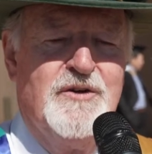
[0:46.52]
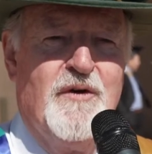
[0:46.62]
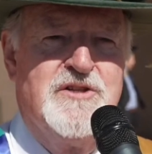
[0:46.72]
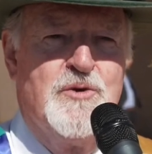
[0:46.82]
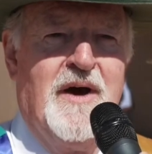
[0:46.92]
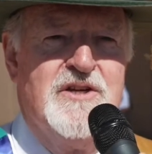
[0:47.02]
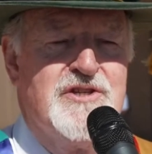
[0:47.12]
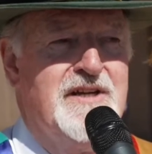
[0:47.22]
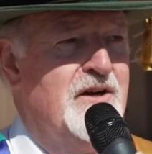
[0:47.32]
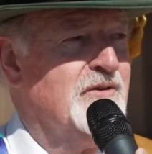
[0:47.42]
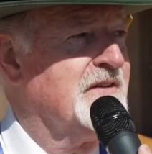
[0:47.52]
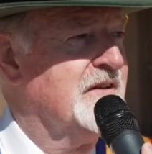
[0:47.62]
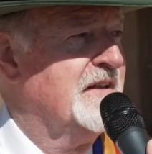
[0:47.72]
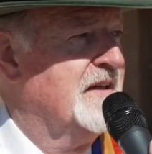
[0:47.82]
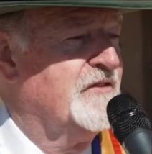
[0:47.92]
graduation here at
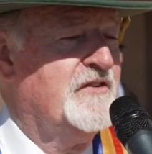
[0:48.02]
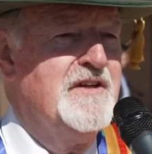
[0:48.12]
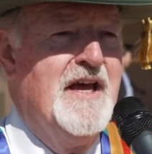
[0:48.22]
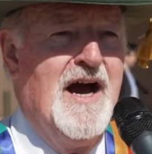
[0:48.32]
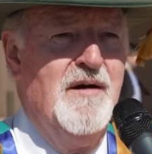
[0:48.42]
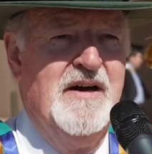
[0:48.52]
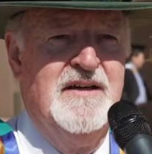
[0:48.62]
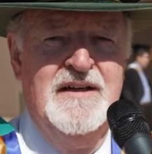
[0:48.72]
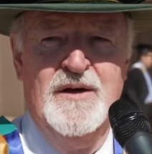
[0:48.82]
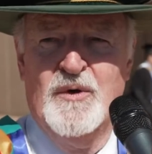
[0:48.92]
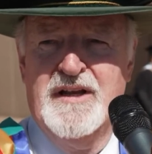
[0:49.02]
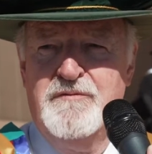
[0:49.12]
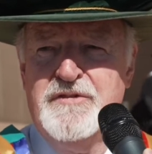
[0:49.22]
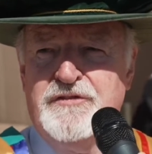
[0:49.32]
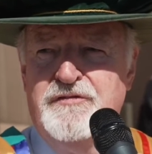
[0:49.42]
the uh, Sydney Harbour. We
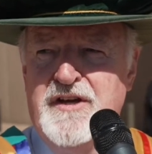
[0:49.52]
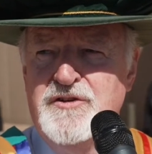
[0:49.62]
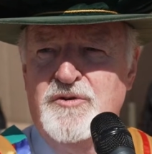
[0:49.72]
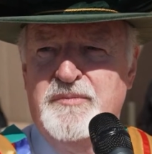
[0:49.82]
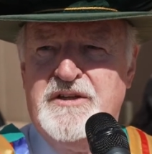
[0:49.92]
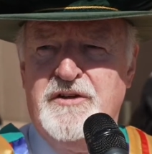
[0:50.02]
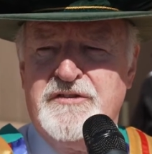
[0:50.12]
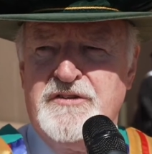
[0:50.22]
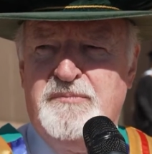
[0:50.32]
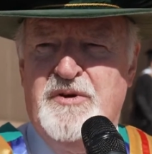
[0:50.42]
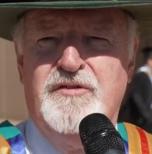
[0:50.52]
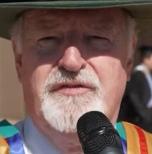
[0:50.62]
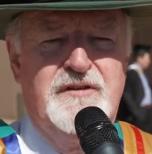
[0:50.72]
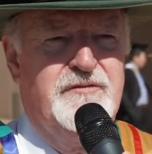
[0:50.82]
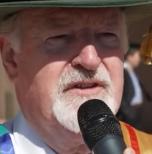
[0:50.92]
love this venue because it's perfect for